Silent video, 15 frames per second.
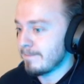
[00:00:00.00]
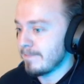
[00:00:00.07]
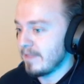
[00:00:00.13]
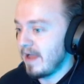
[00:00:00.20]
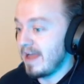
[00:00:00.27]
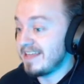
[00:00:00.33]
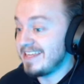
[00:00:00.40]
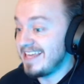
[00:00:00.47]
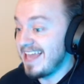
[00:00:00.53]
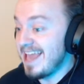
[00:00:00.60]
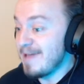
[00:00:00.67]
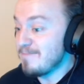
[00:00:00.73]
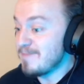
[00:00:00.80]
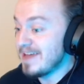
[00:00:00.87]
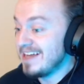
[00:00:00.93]
I
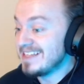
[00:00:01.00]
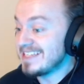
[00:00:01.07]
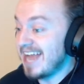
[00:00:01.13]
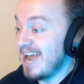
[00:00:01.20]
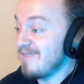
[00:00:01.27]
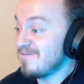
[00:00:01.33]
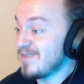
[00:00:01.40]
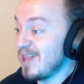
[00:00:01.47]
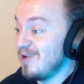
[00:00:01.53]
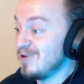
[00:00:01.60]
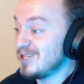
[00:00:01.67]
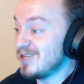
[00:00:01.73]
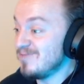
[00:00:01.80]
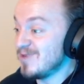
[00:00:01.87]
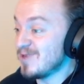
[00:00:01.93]
can't...
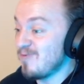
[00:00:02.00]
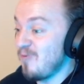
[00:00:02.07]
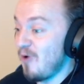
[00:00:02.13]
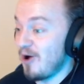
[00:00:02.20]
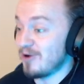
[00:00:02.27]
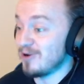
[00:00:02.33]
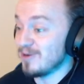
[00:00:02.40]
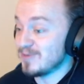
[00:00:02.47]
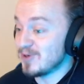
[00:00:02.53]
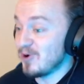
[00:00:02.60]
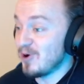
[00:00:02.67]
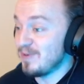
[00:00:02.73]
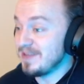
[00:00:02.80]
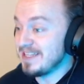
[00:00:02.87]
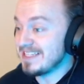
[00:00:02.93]
Typhlosion with Water
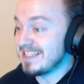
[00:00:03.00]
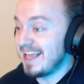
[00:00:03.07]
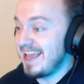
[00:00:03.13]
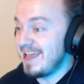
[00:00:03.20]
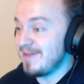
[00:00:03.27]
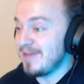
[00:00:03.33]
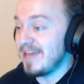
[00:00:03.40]
Absorb in this game.